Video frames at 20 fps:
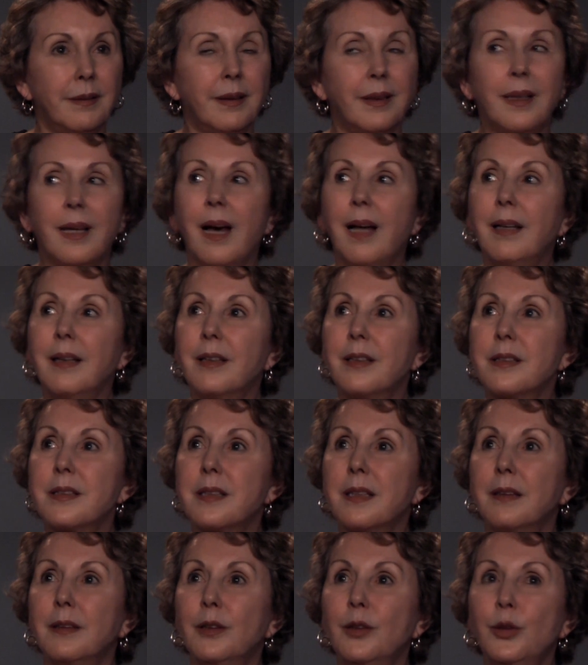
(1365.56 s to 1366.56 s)
The colors
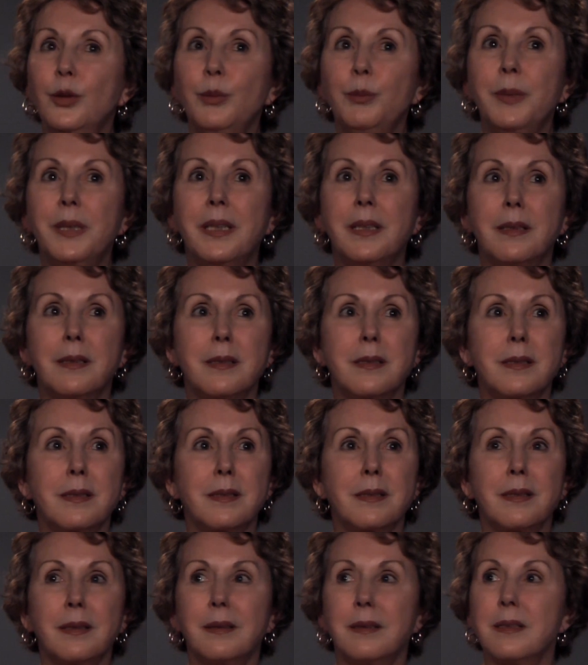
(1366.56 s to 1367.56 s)
are
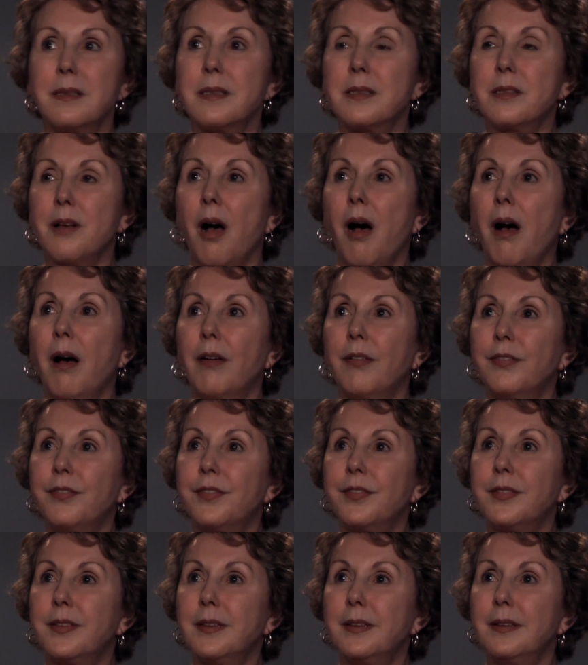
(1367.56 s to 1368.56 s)
luminous and
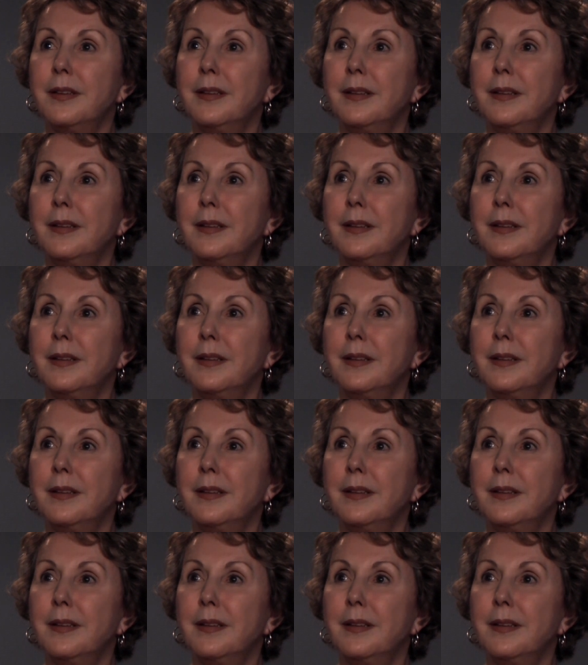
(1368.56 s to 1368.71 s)
soft.